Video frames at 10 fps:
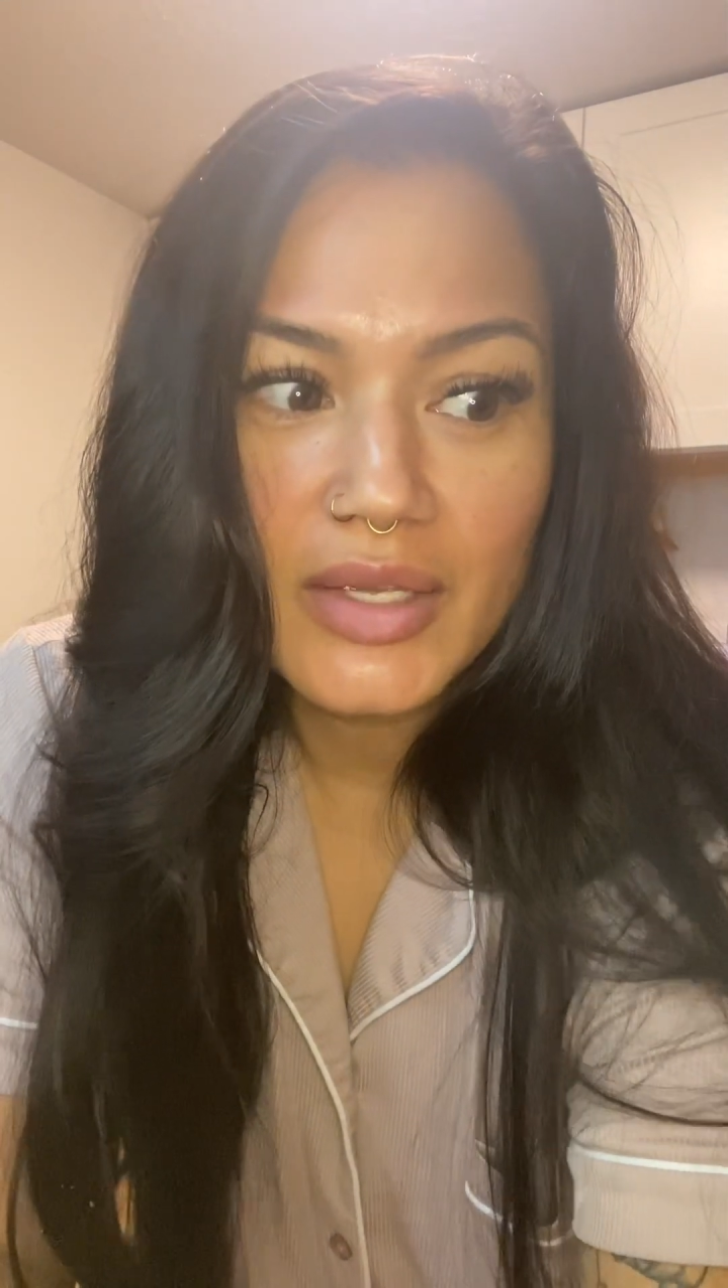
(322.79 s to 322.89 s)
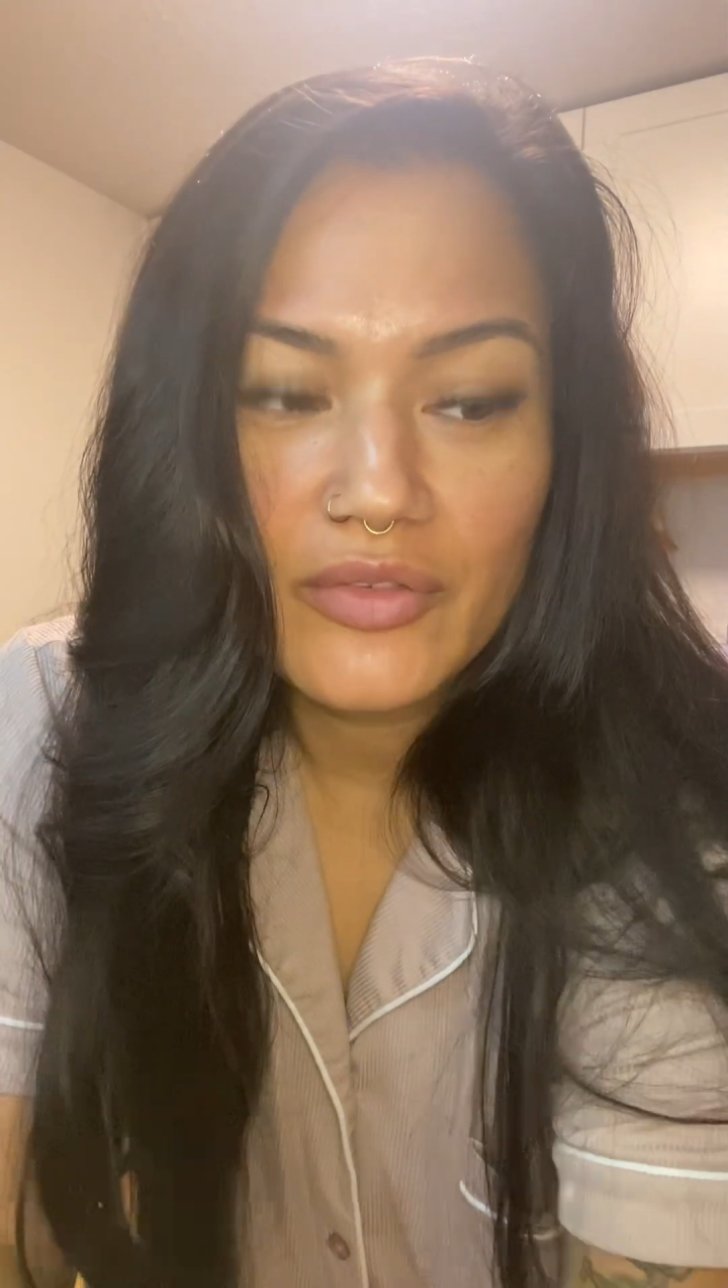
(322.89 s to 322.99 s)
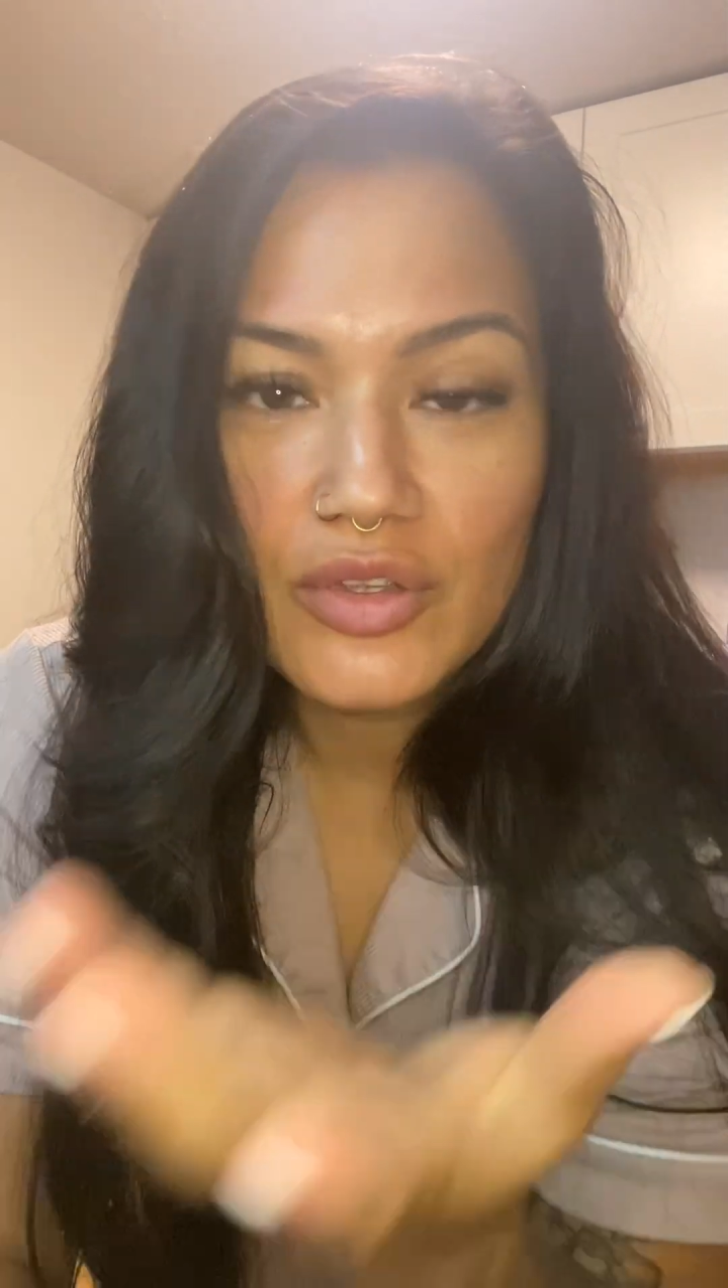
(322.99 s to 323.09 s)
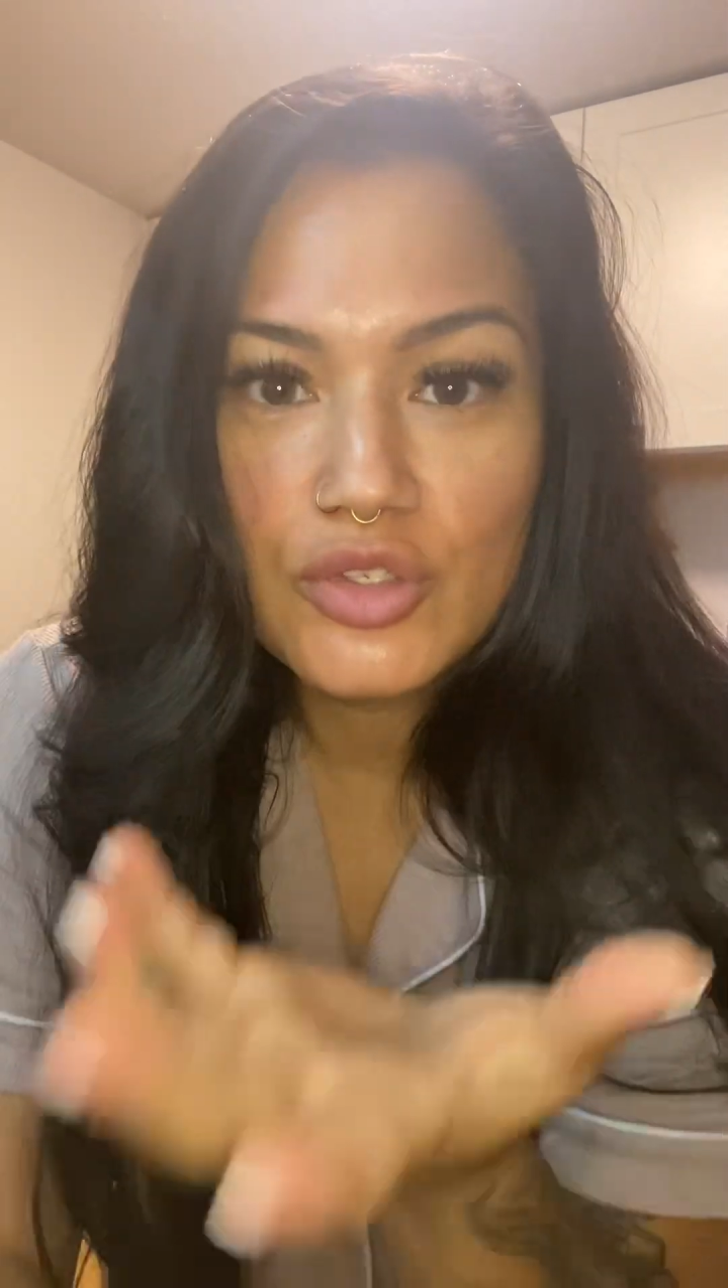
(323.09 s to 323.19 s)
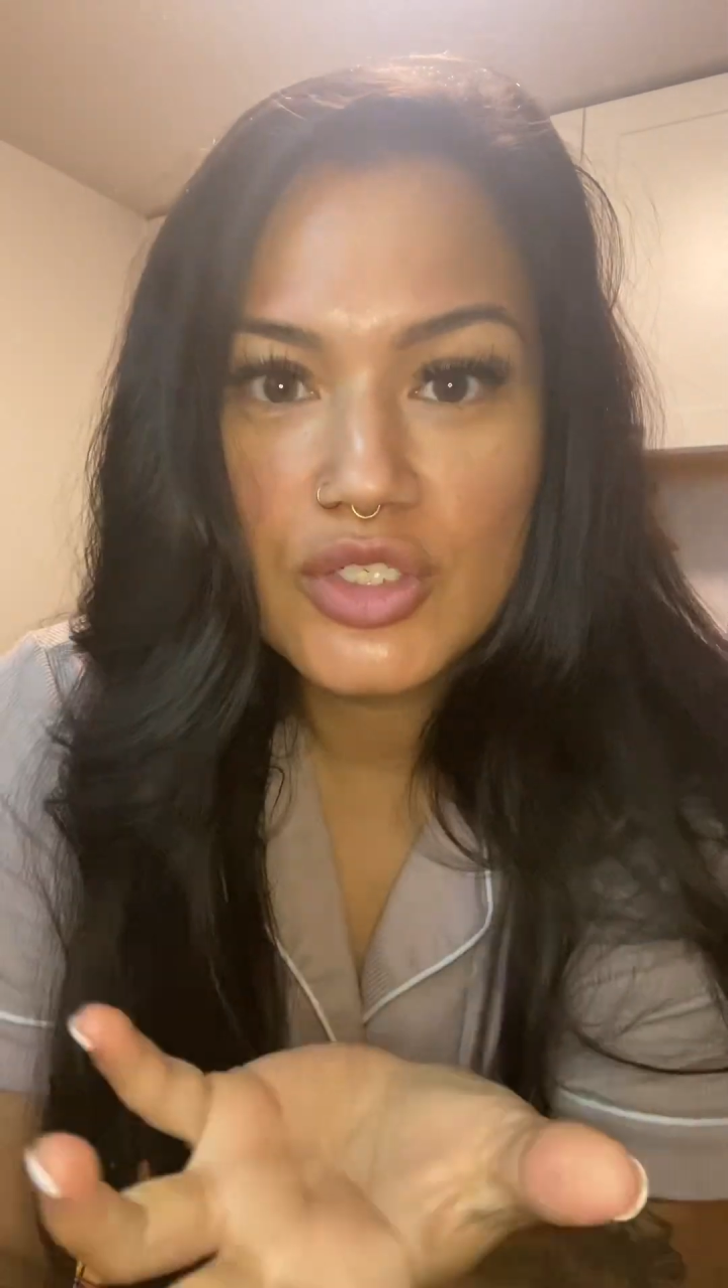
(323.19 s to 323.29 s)
if
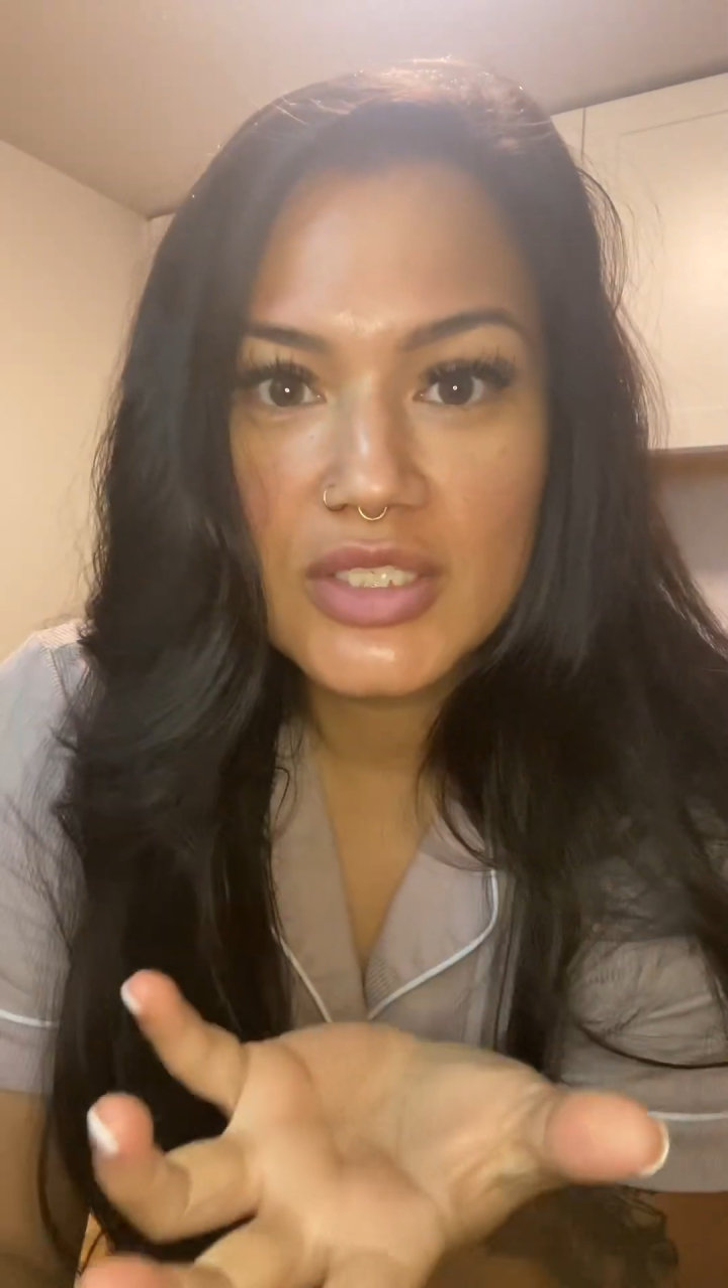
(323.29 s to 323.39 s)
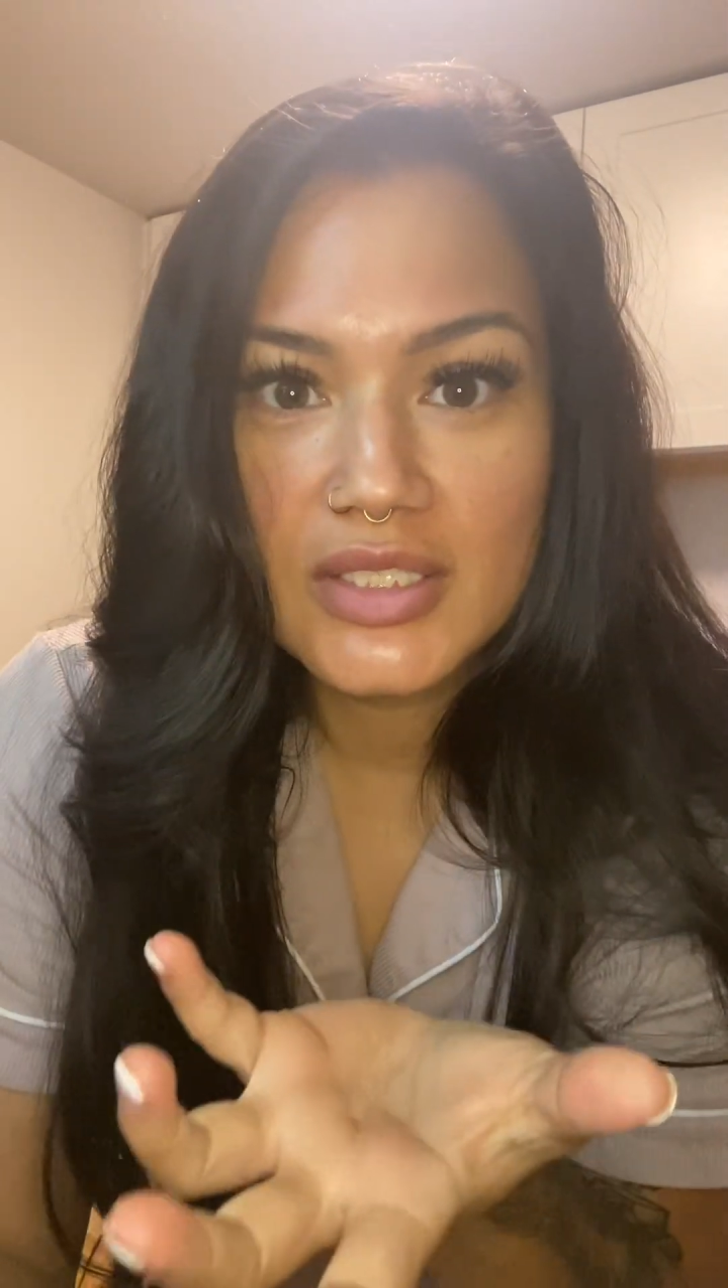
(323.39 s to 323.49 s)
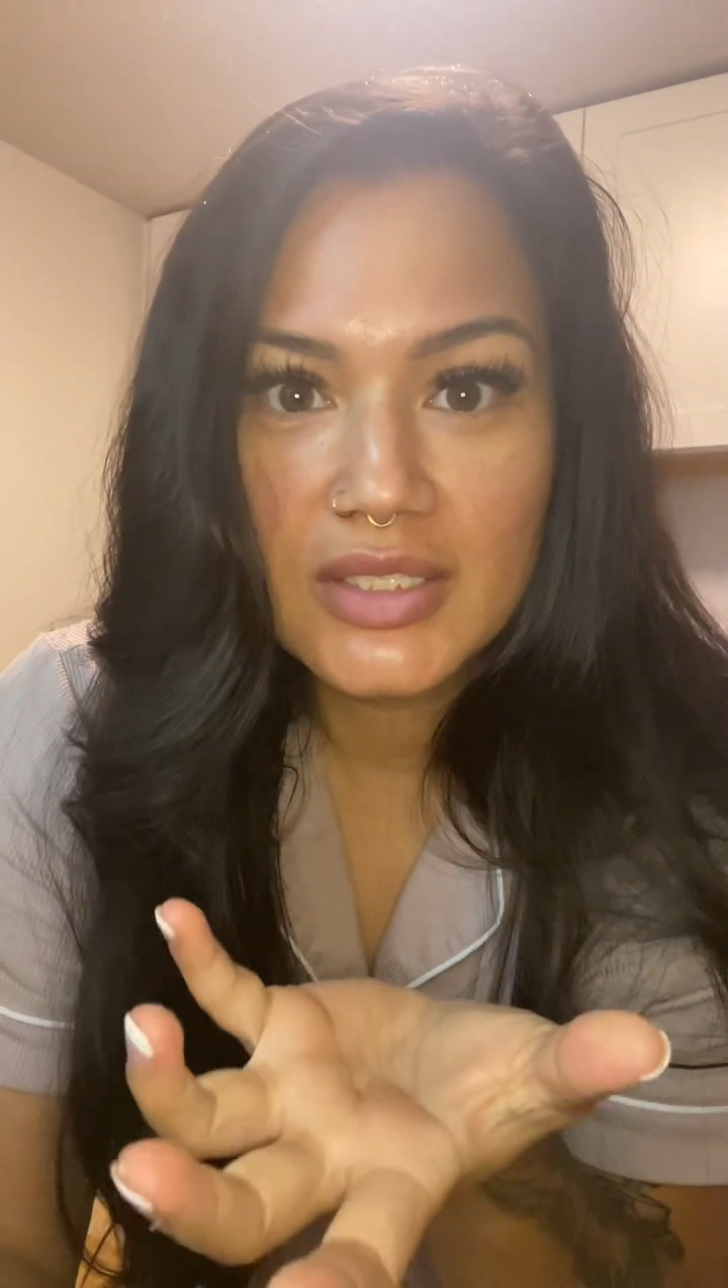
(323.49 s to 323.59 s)
you just